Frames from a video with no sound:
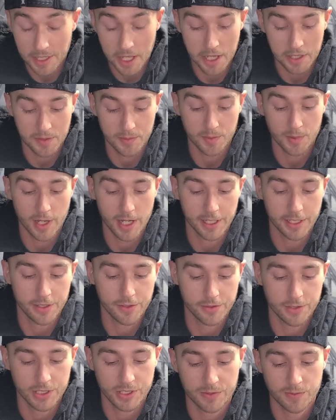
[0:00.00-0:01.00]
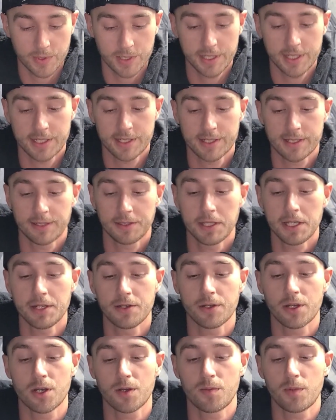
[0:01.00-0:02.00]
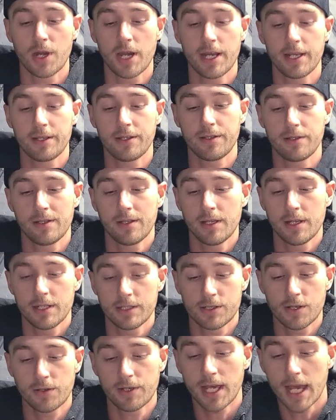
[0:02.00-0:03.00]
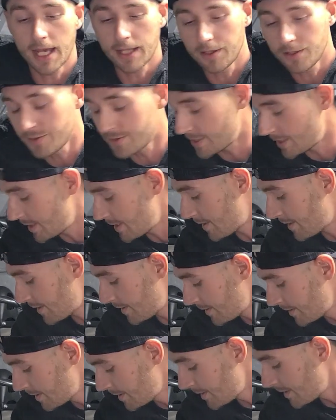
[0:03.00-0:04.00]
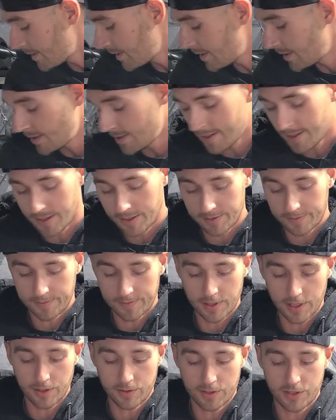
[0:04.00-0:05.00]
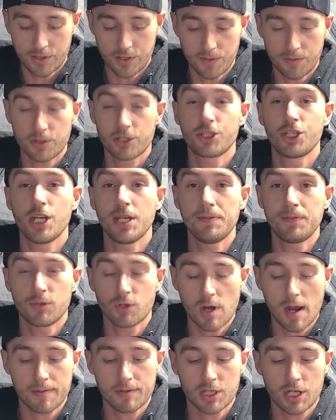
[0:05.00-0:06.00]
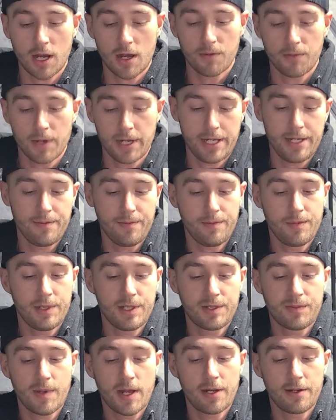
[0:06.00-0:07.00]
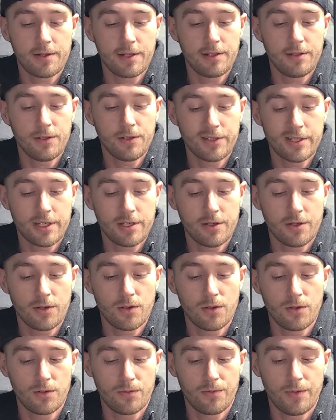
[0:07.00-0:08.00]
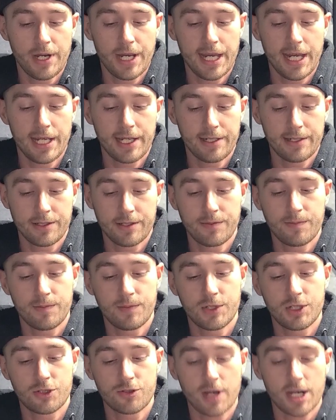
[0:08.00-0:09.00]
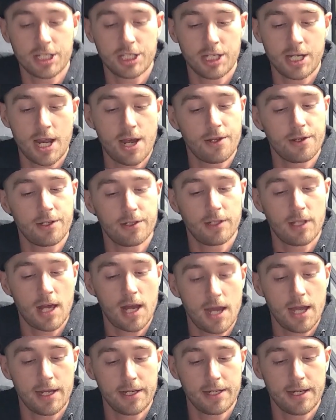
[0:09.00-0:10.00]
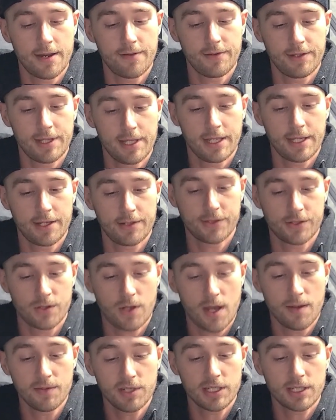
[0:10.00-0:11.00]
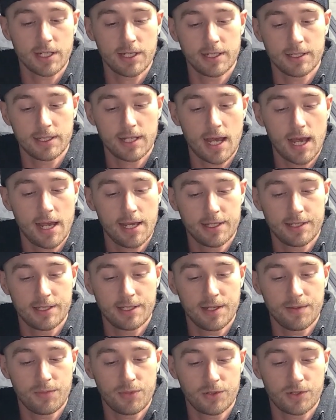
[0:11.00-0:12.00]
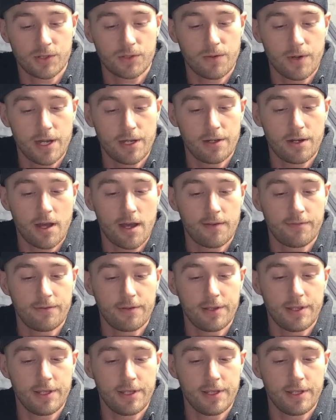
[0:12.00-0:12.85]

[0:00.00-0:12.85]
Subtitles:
line to break, you just want this leader to break. It's okay losing a super cheap drop shot weight. It's better than losing your whole rig and stretching out your line and everything else. So I'm just gonna tie a simple square knot for